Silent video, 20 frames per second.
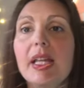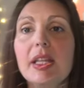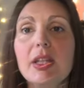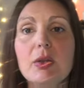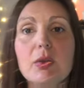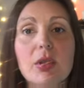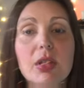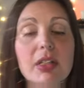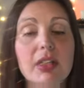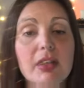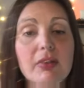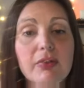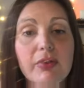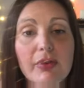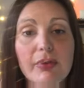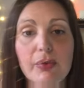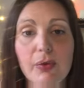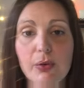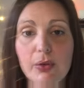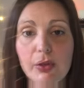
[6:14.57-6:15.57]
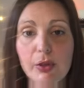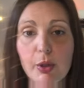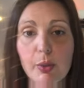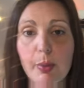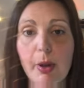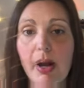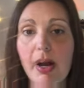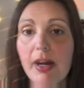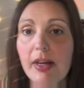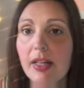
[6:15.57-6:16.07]
you can leave your phone in your
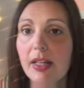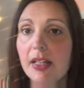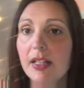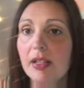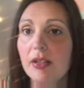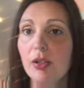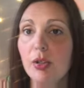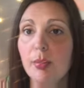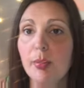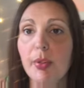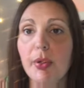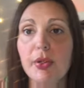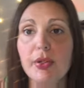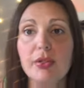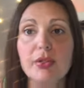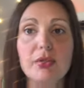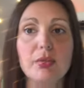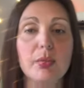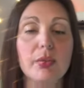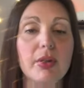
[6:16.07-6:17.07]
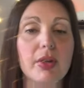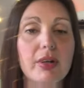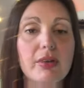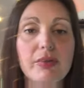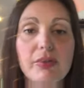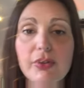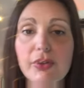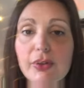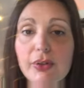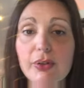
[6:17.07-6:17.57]
pocket in your purse
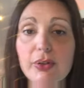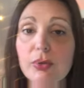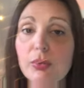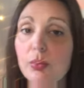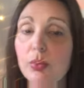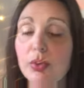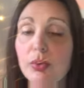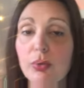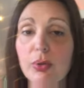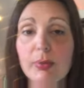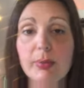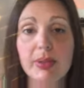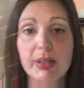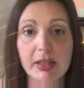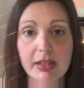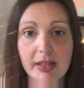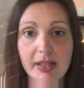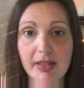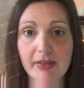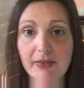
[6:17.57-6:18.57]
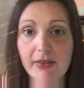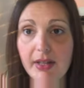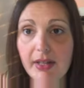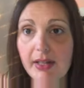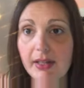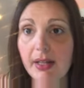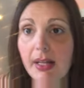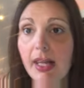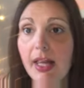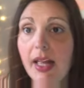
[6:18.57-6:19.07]
wherever you would normally leave
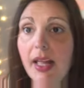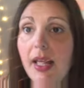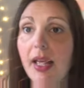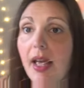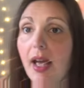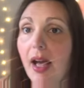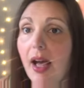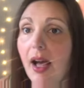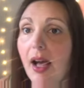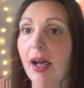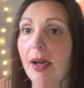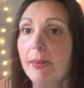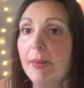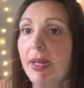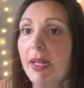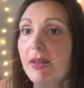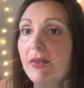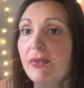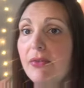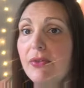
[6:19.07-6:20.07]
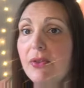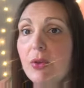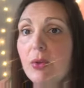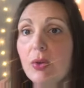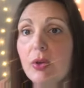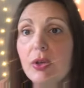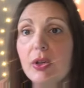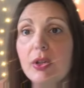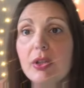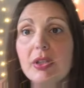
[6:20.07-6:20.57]
it um, if
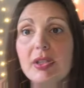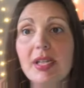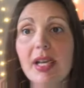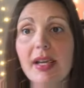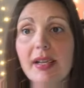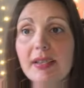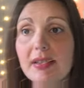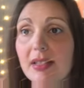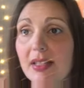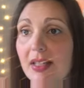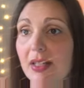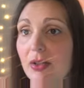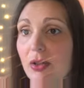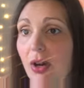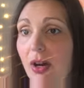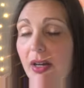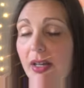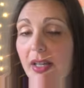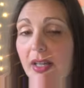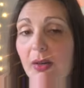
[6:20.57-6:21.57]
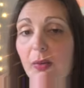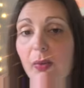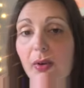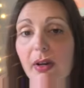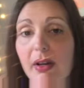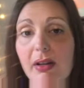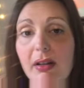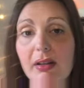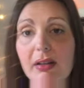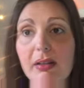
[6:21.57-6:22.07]
you're texting and talking
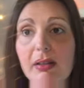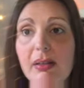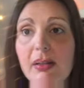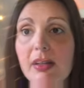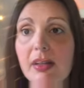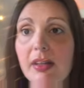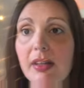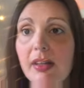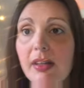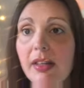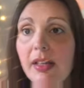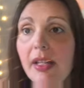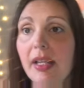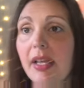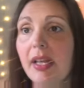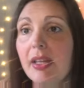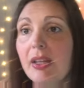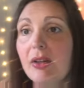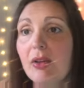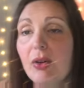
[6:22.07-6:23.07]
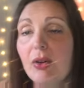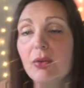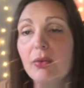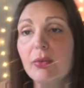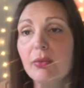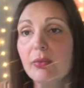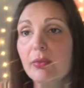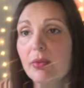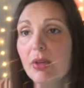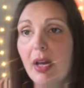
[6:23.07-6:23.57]
while you know
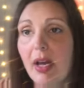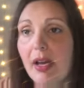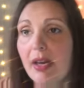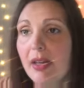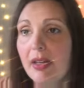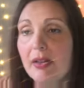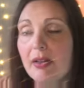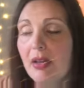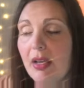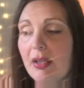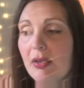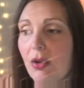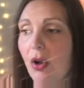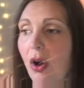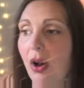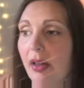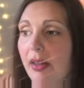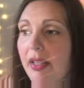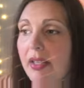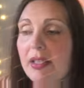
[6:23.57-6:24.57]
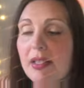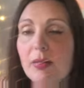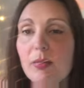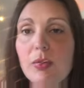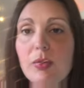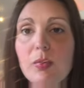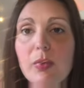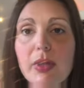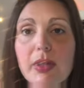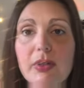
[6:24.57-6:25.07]
in in calling
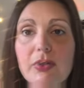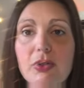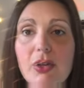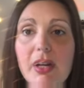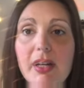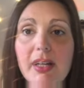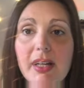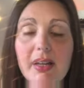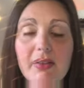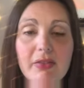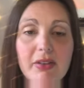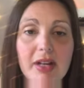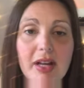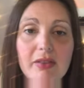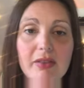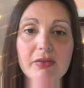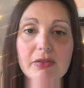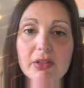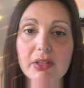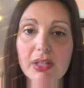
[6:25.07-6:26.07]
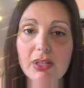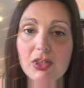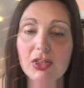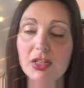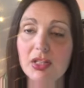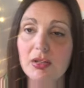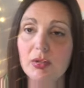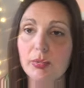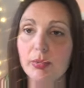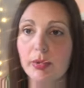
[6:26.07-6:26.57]
someone while you're trying to have a conversation
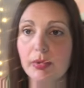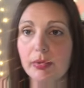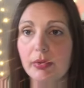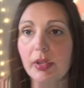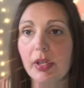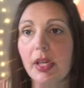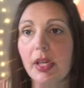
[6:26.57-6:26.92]
it's rude